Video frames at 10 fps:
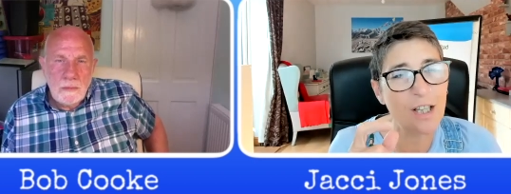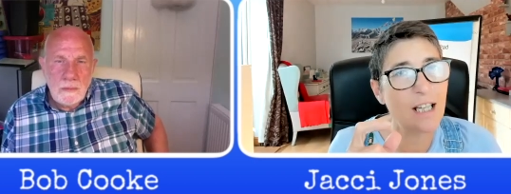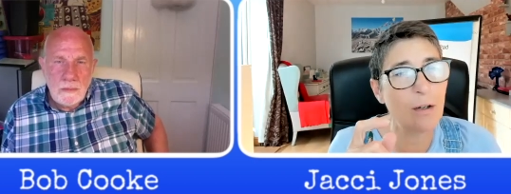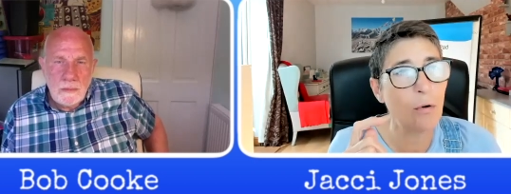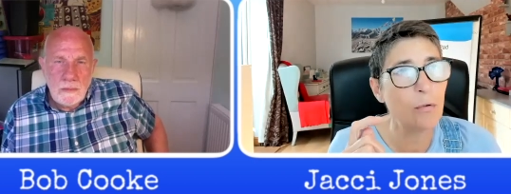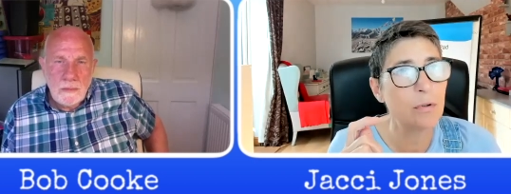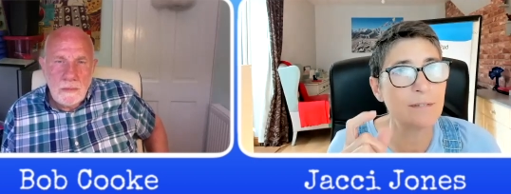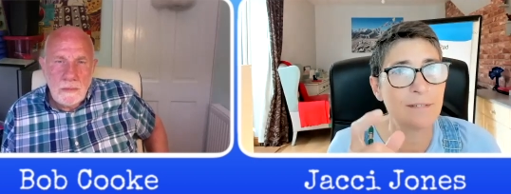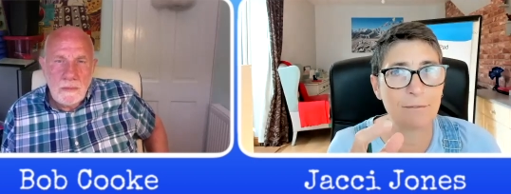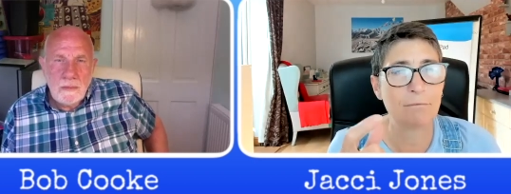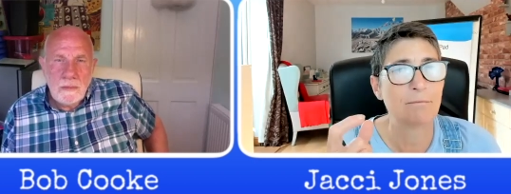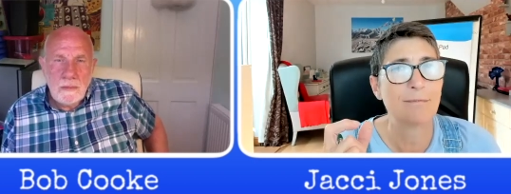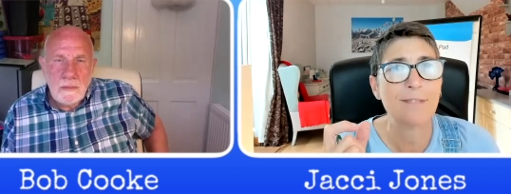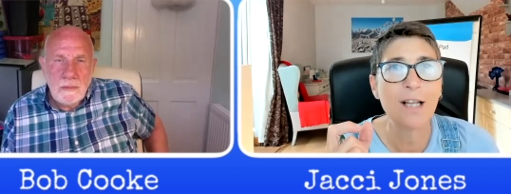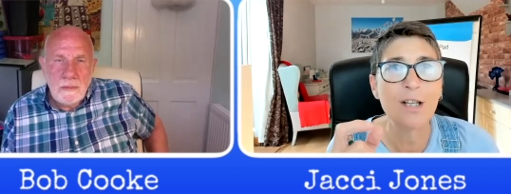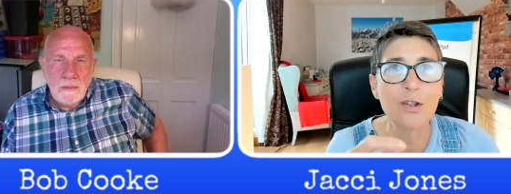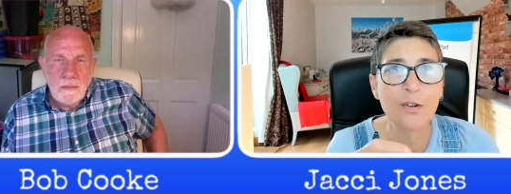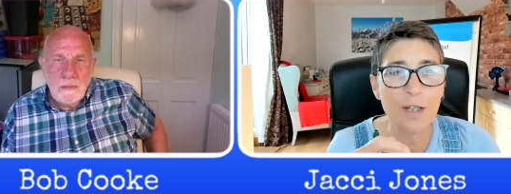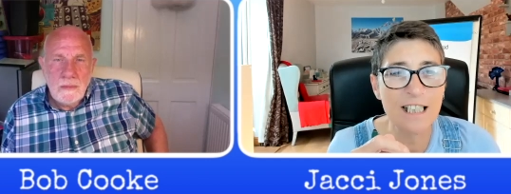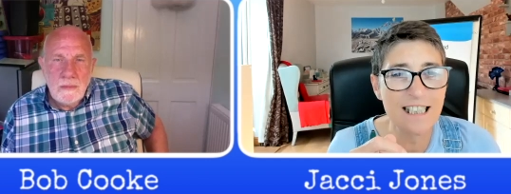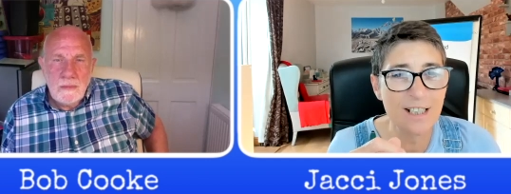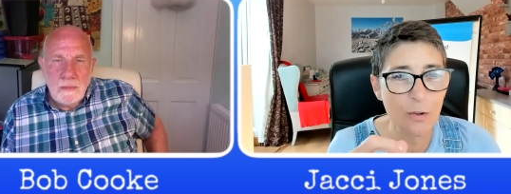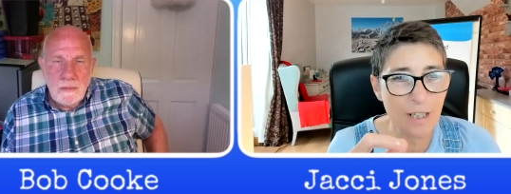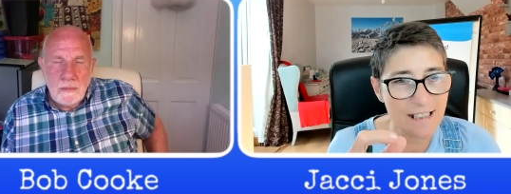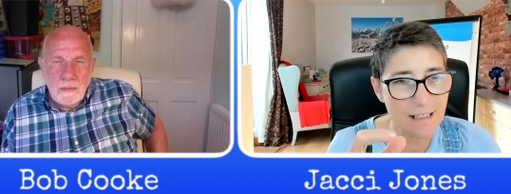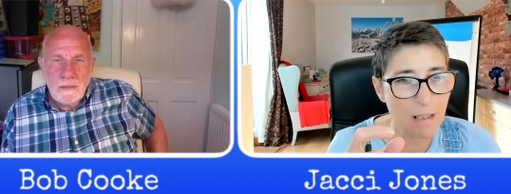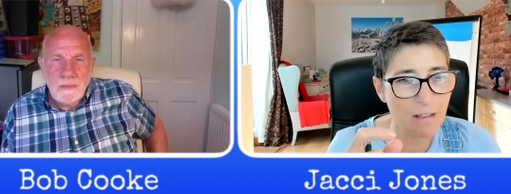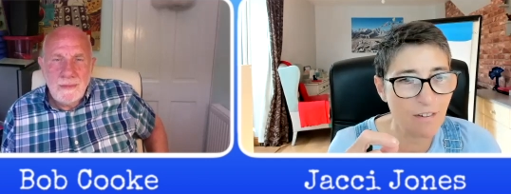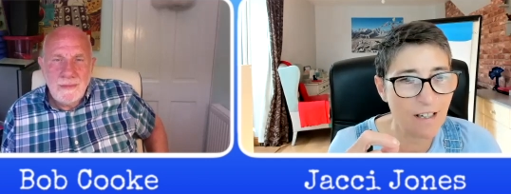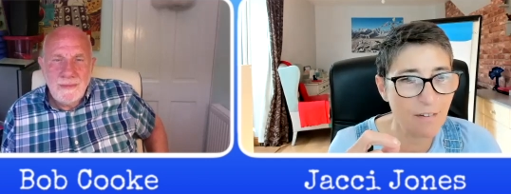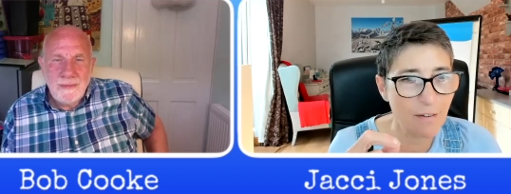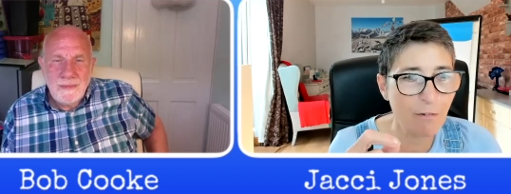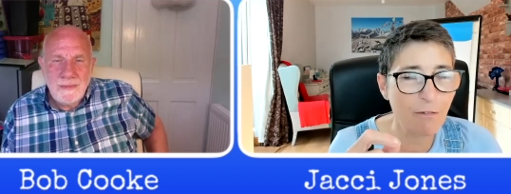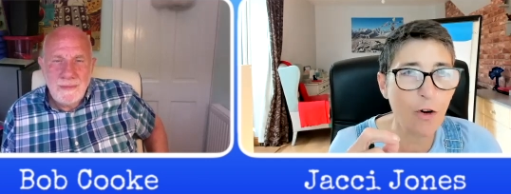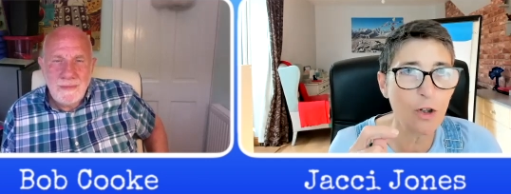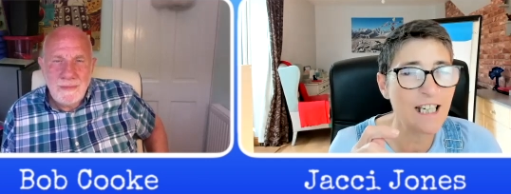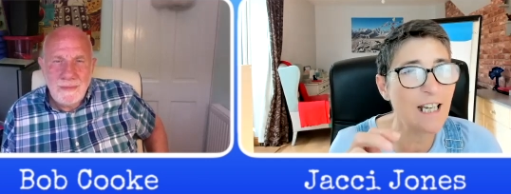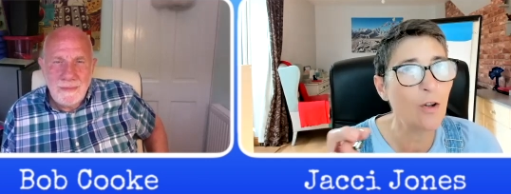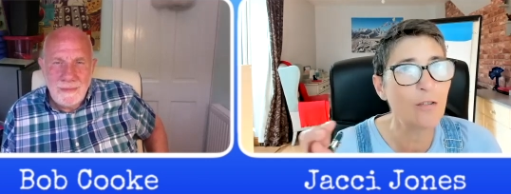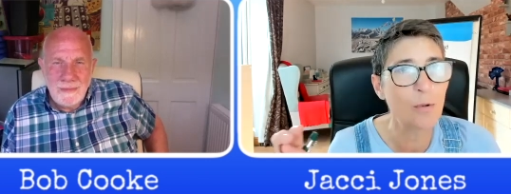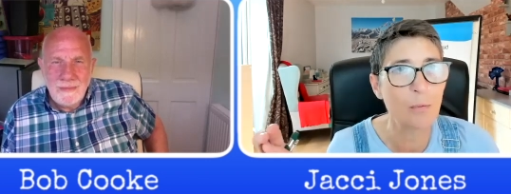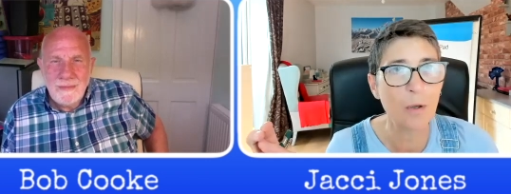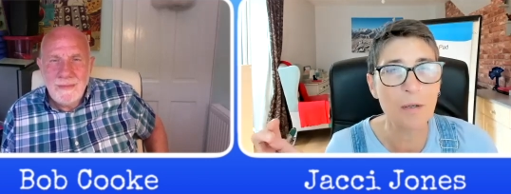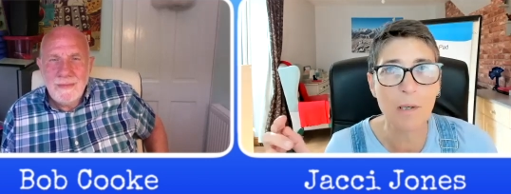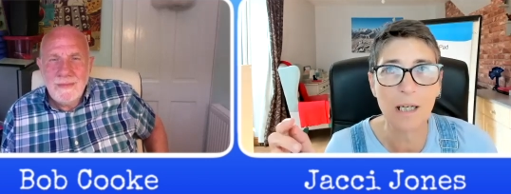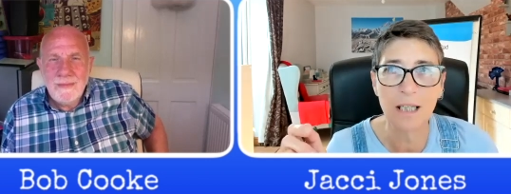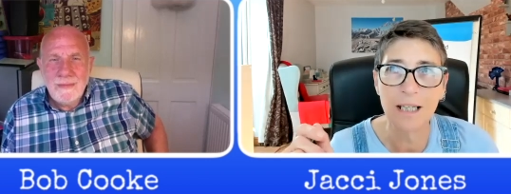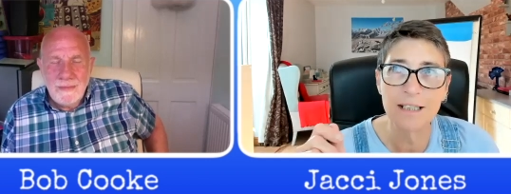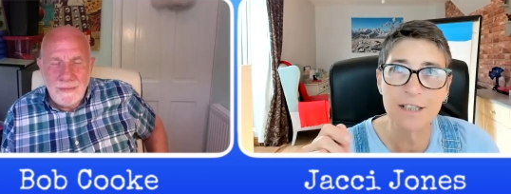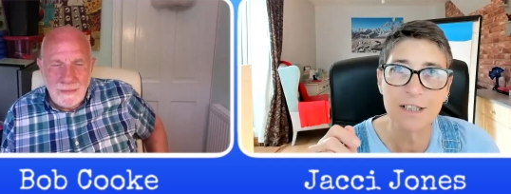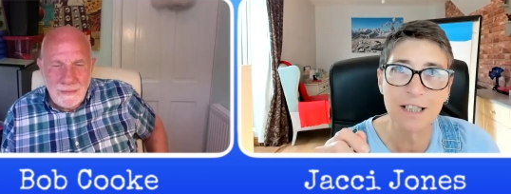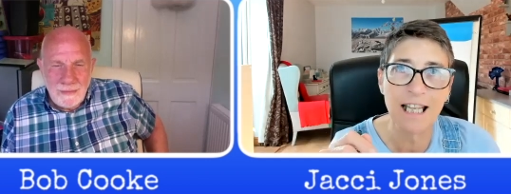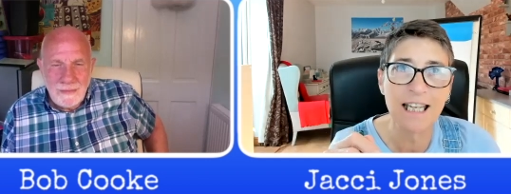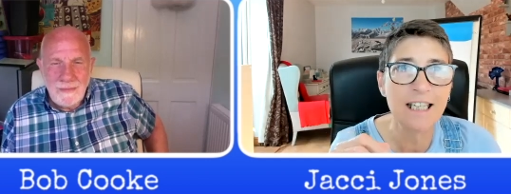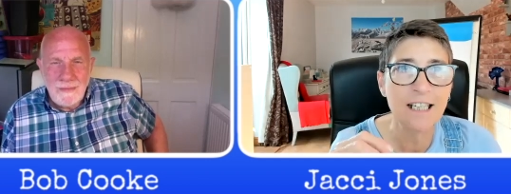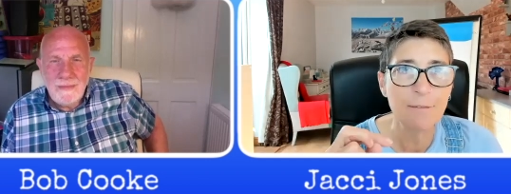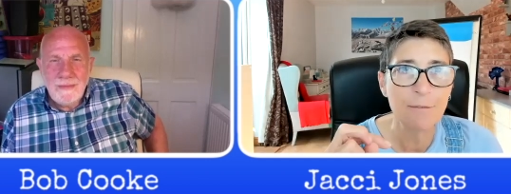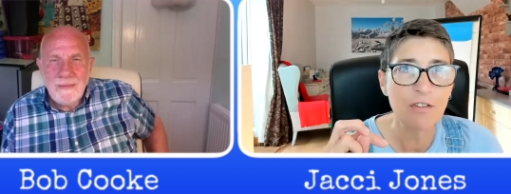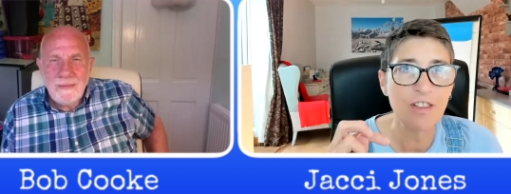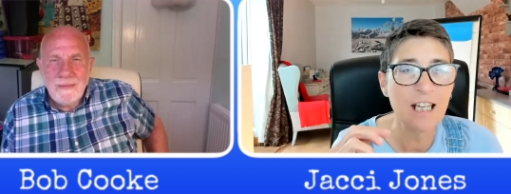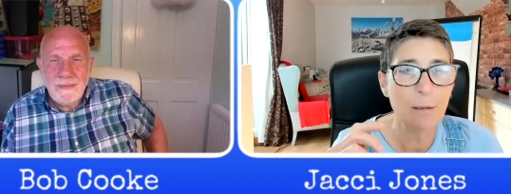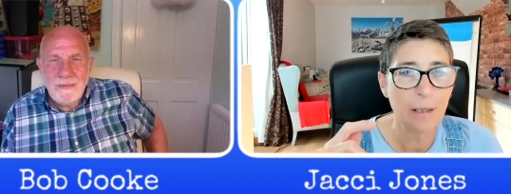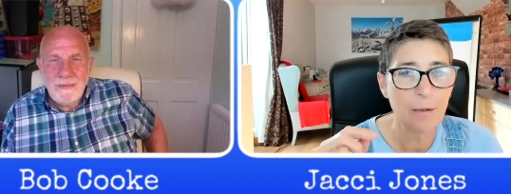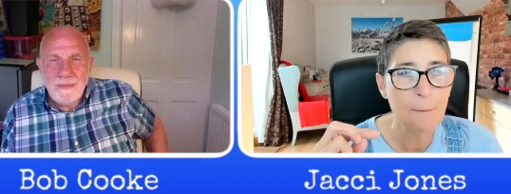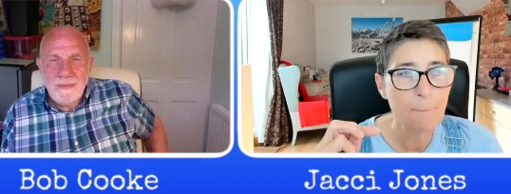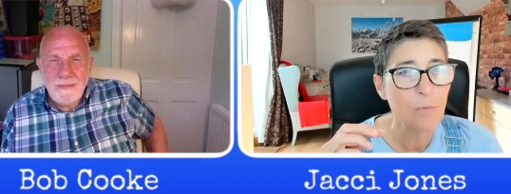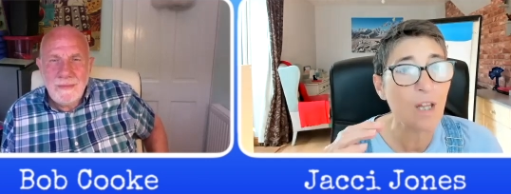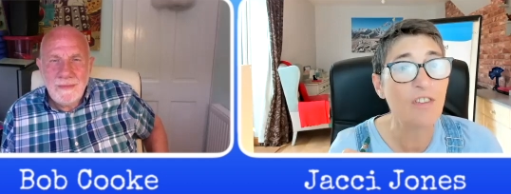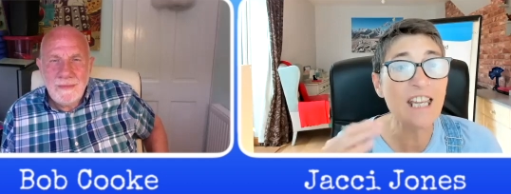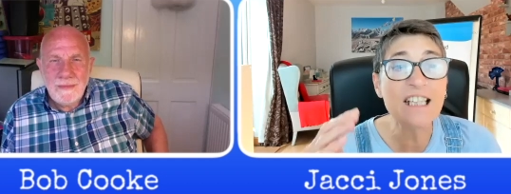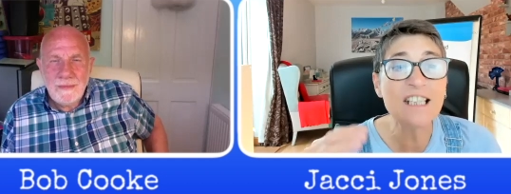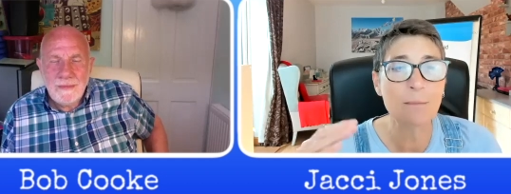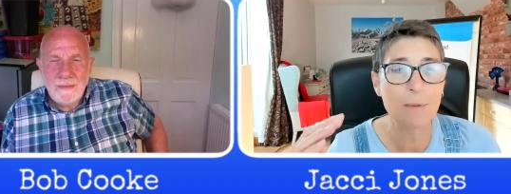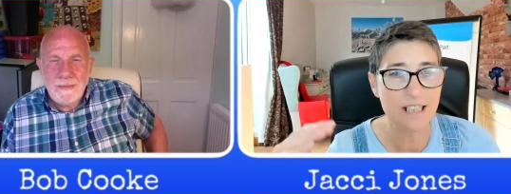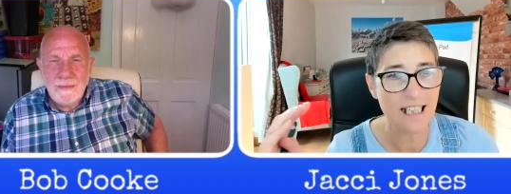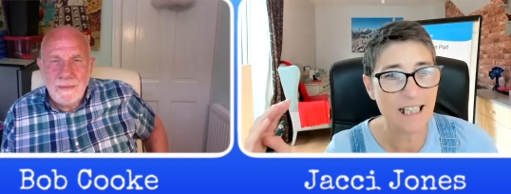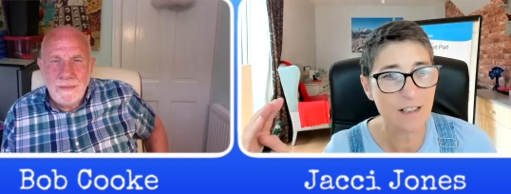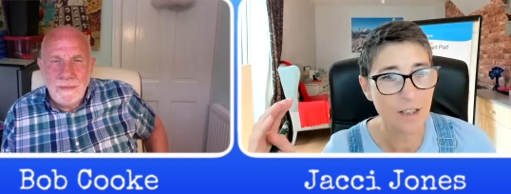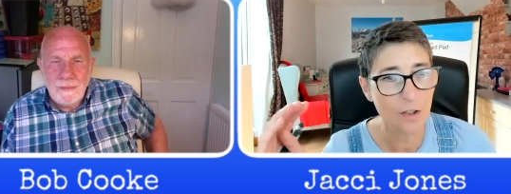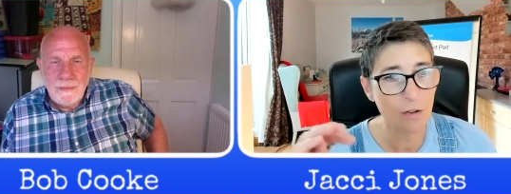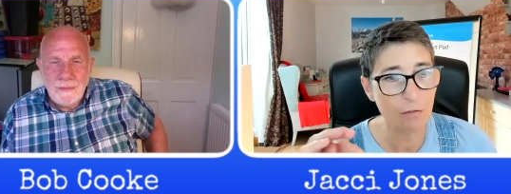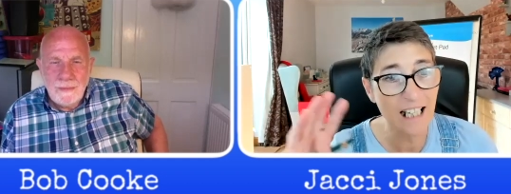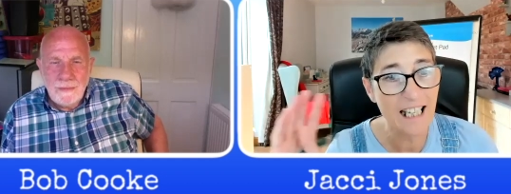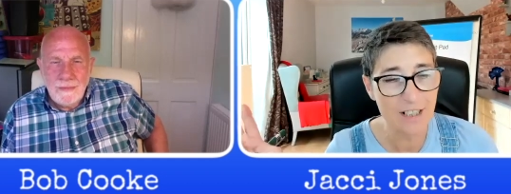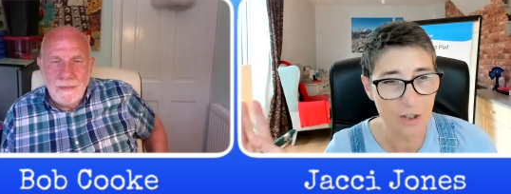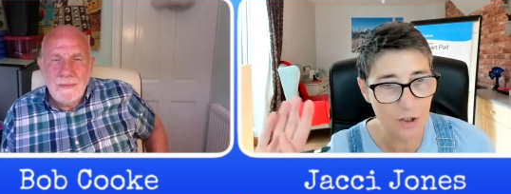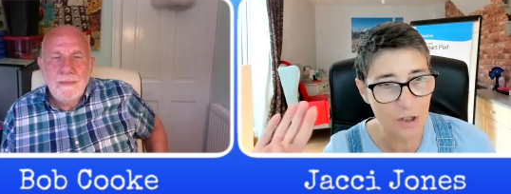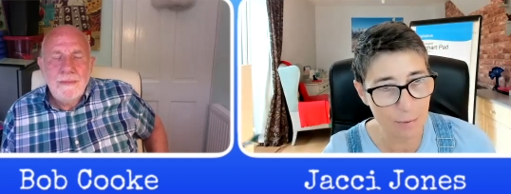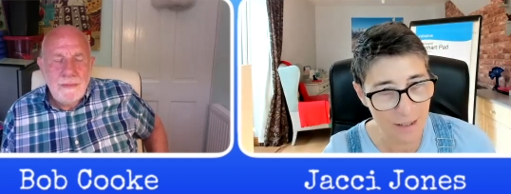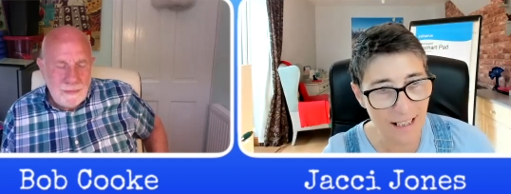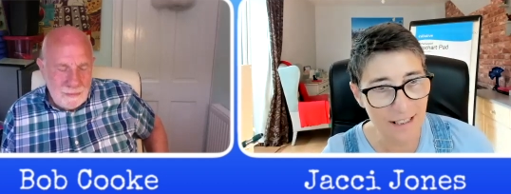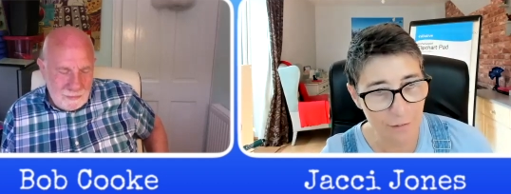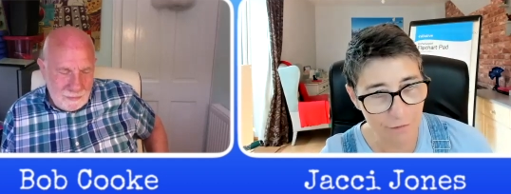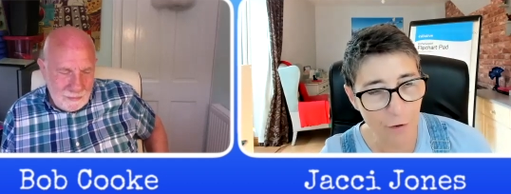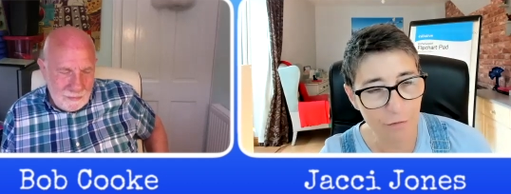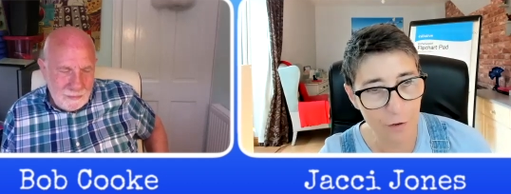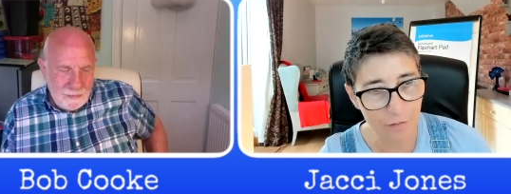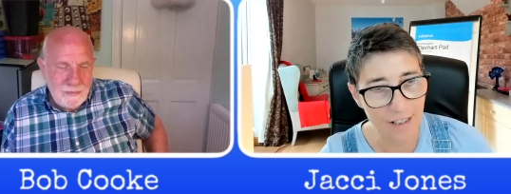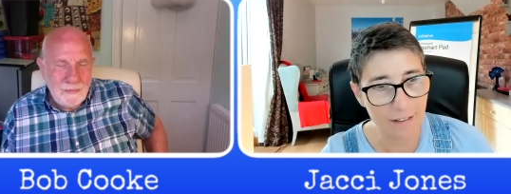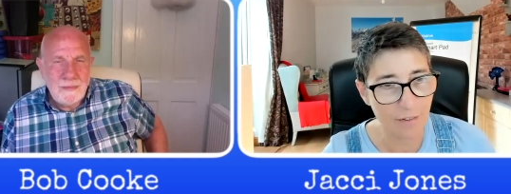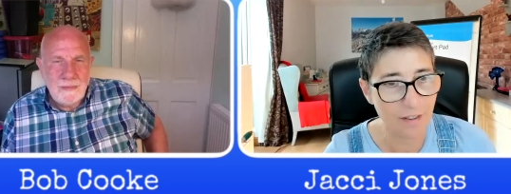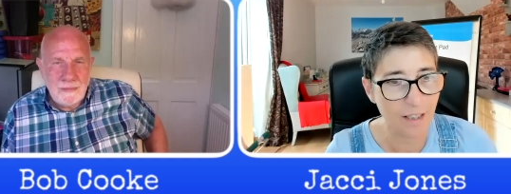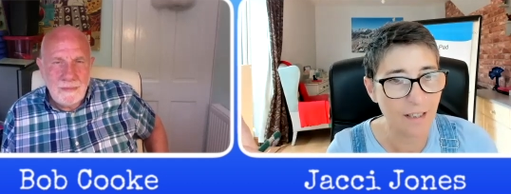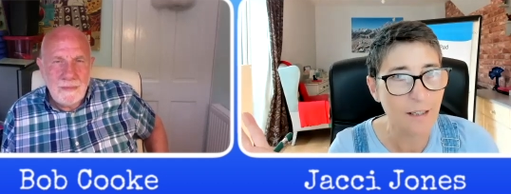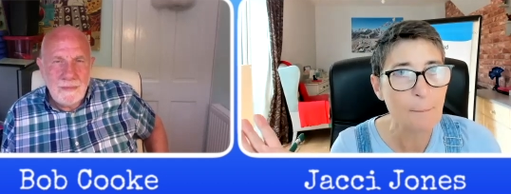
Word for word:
Speaker 1: thing. Oh, you know, is he going to ask me if I've ever fallen in love with one of my clients? And then you think about the intimacy and, and the relationship side of, of love and everything